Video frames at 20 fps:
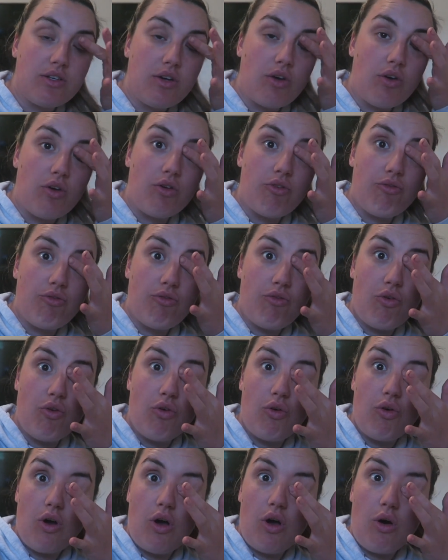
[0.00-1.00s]
to go
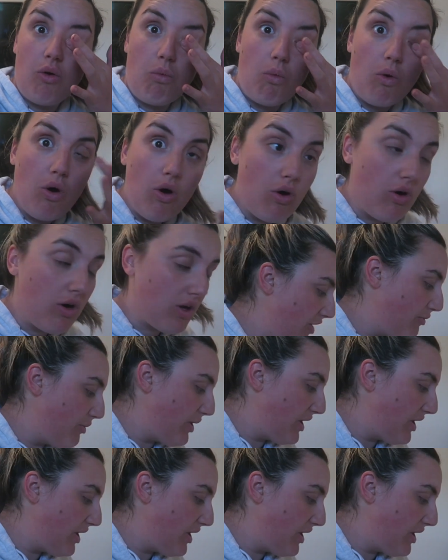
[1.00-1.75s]
for a walk i've